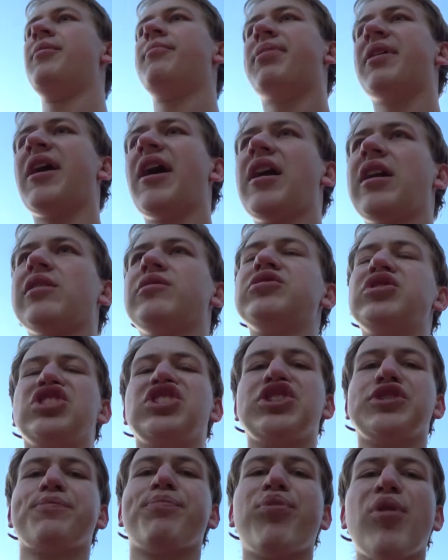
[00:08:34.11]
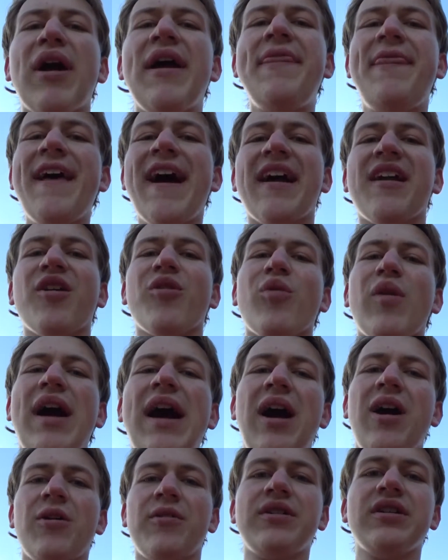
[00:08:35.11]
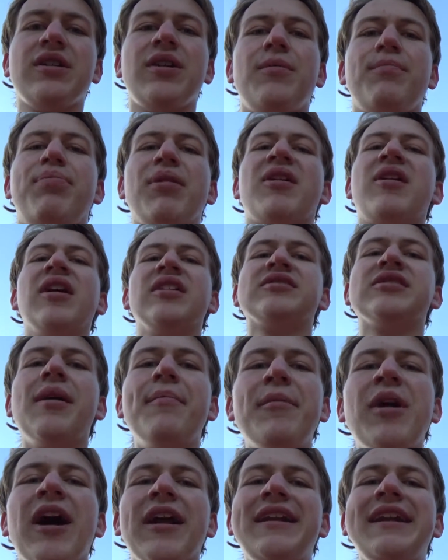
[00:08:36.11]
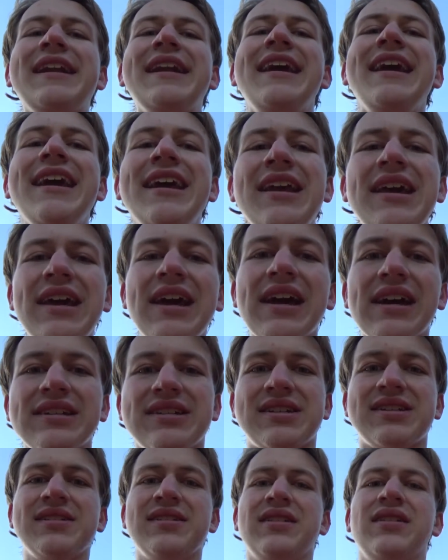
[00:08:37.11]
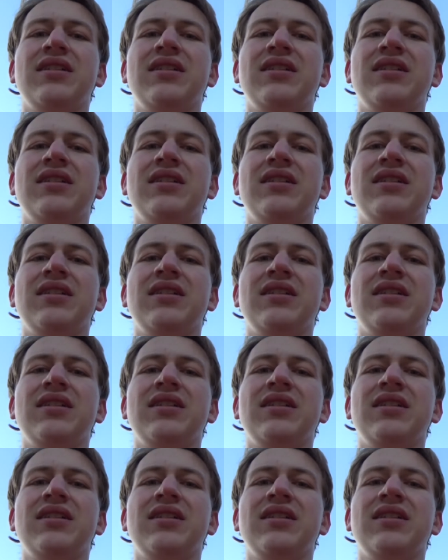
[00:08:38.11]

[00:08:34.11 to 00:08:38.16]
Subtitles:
but I don't spread that around because I'm not an idiot.